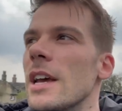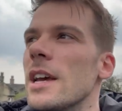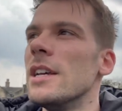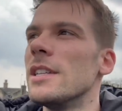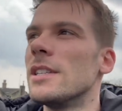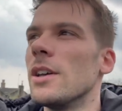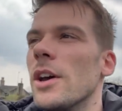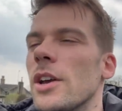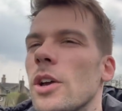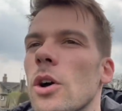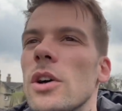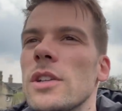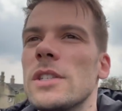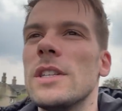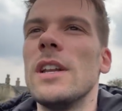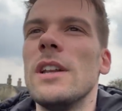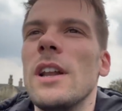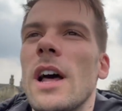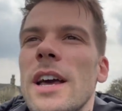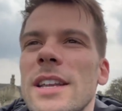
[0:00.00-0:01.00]
So I got
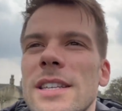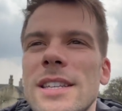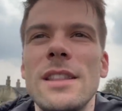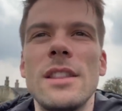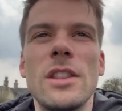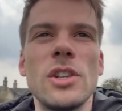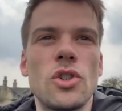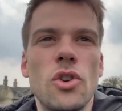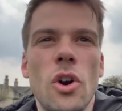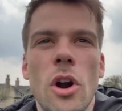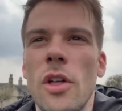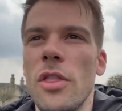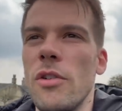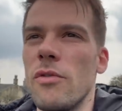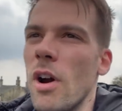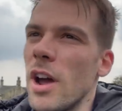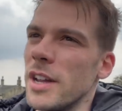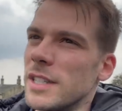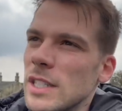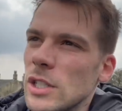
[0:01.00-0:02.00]
to, I did the trot, the
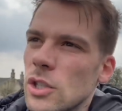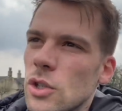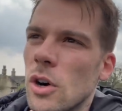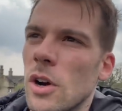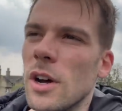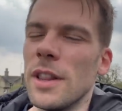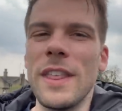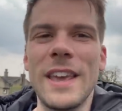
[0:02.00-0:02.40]
rising trot,